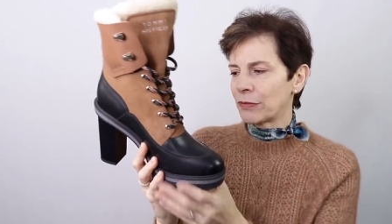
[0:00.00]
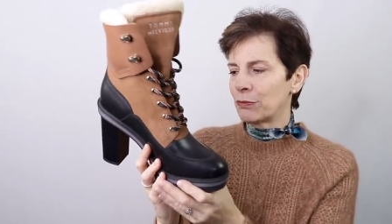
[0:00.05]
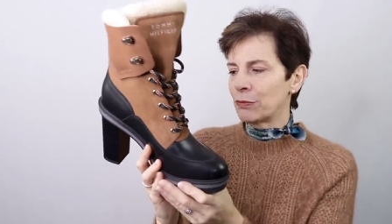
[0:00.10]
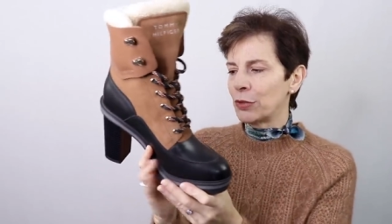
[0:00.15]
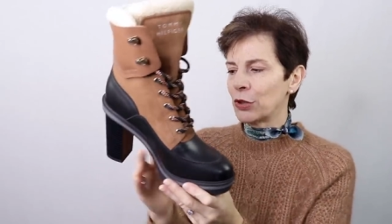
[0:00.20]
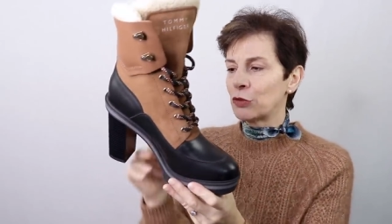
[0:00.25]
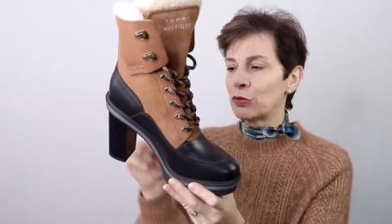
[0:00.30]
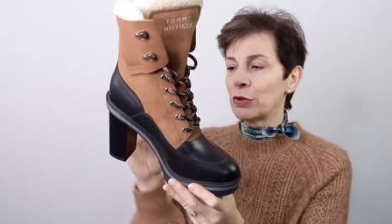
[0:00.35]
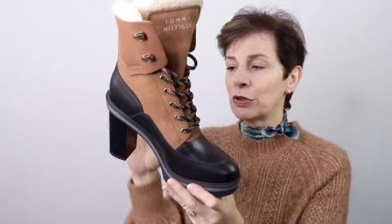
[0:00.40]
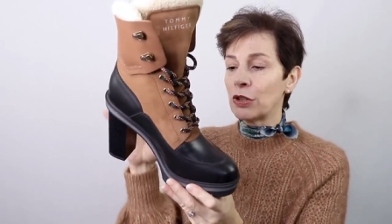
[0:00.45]

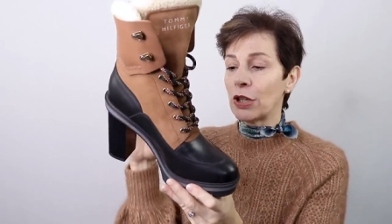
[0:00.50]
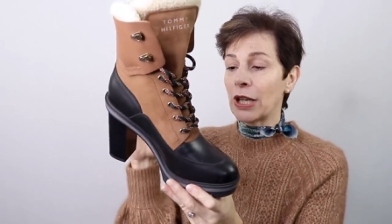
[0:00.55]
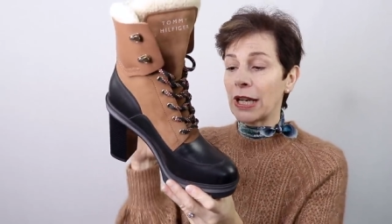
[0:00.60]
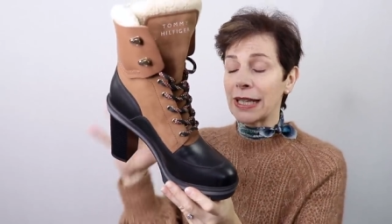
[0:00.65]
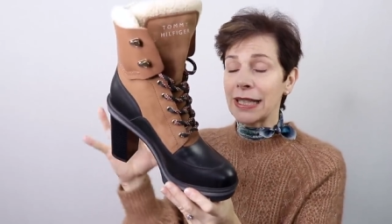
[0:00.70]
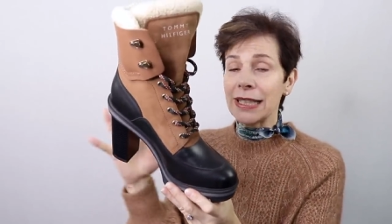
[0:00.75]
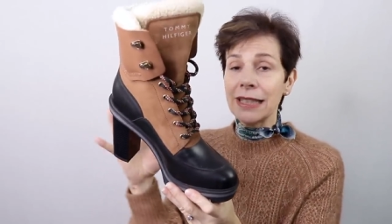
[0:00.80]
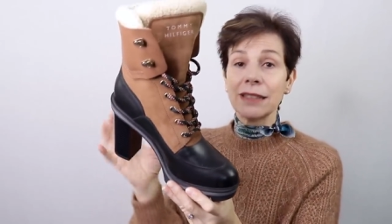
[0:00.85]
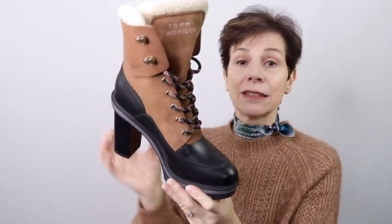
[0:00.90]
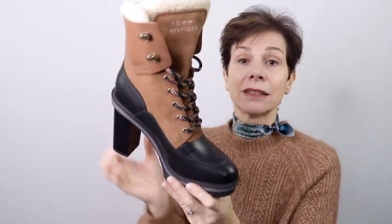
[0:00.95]
but with a
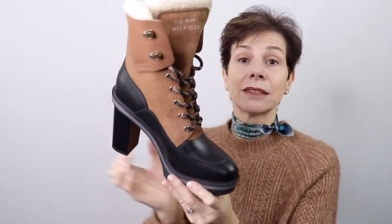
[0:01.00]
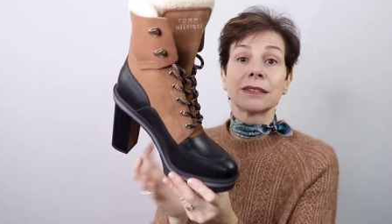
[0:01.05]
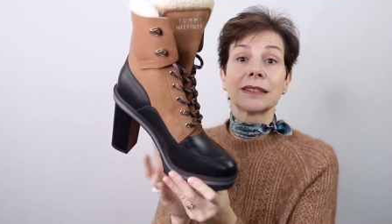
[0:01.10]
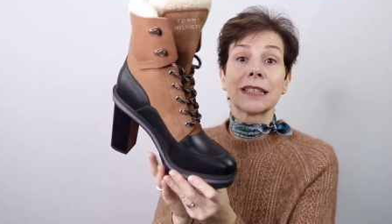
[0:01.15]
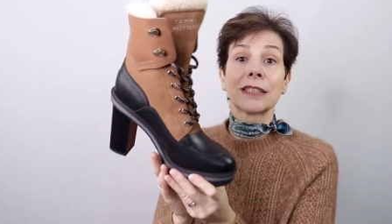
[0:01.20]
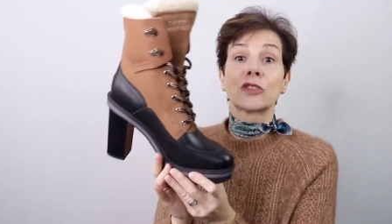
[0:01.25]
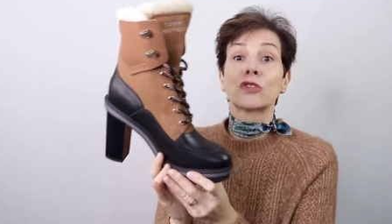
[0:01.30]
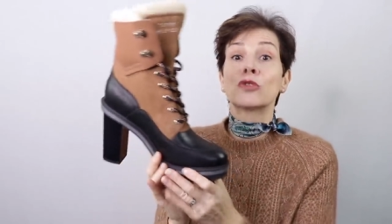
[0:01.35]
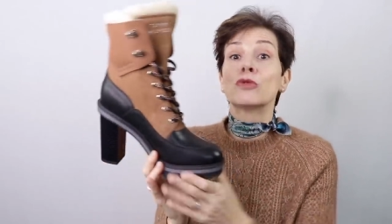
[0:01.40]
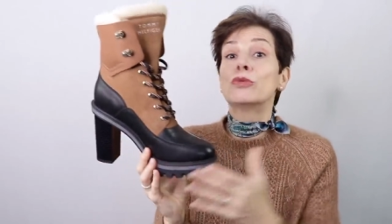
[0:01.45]
heel
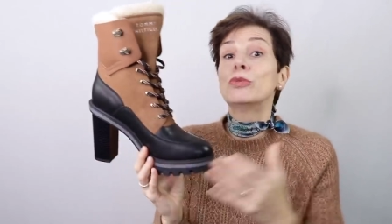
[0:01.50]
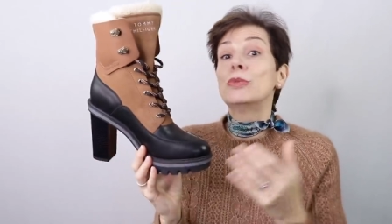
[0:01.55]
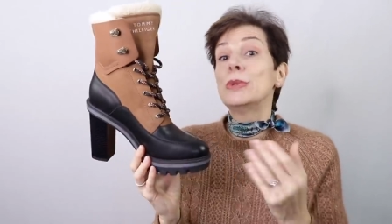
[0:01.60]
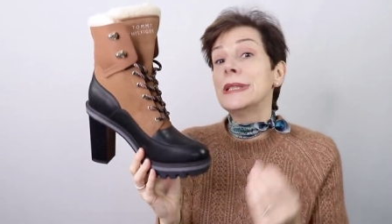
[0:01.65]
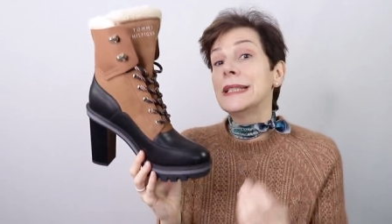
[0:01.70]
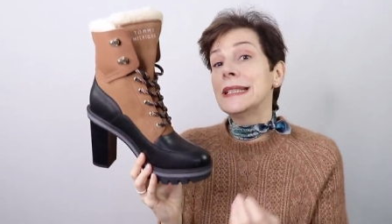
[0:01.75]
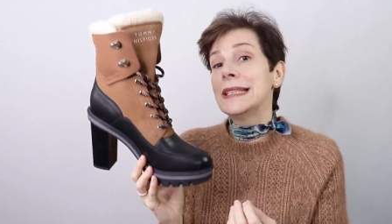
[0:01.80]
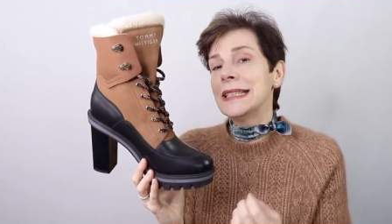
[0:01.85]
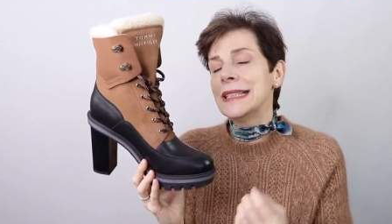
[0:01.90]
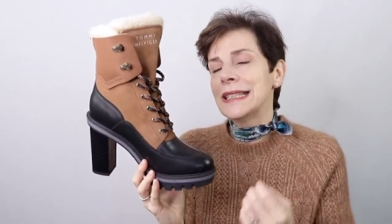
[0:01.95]
that
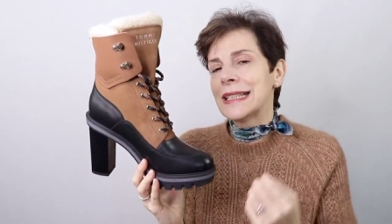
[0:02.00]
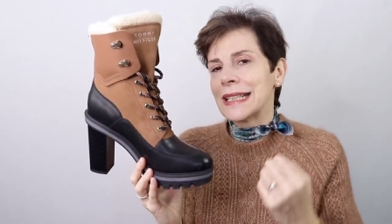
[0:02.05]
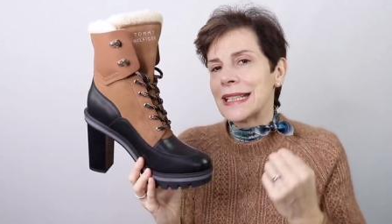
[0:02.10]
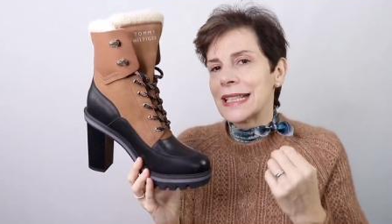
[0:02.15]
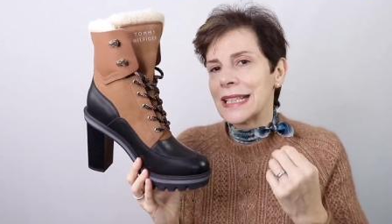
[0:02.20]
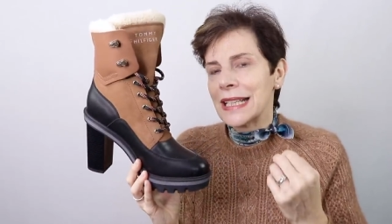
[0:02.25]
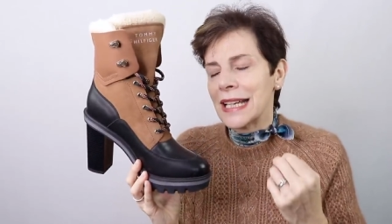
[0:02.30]
really